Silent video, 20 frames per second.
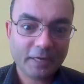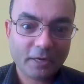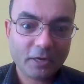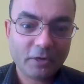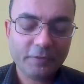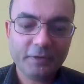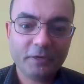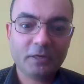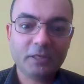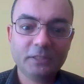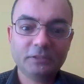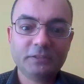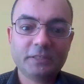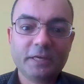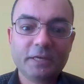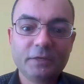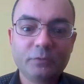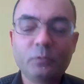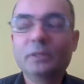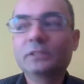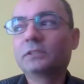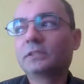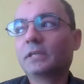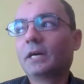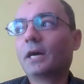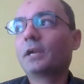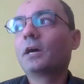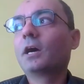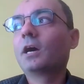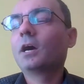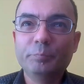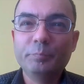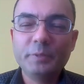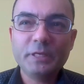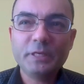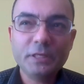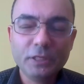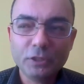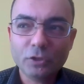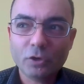on the onset was that
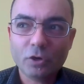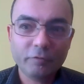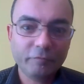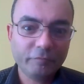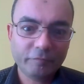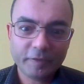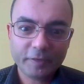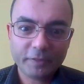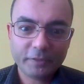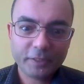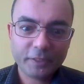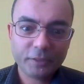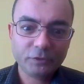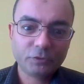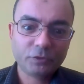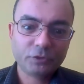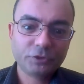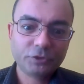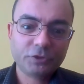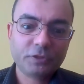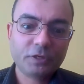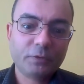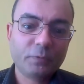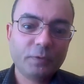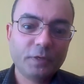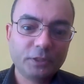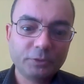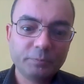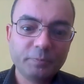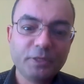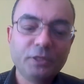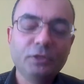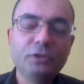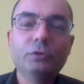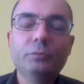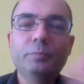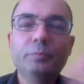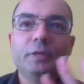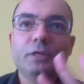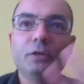being on federated social networks, meaning
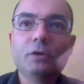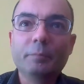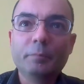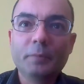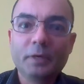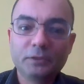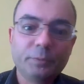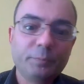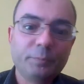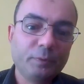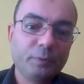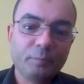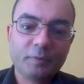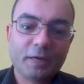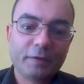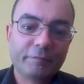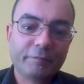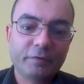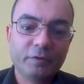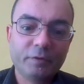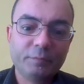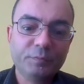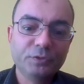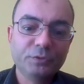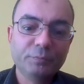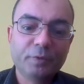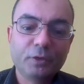you being on multiple platforms,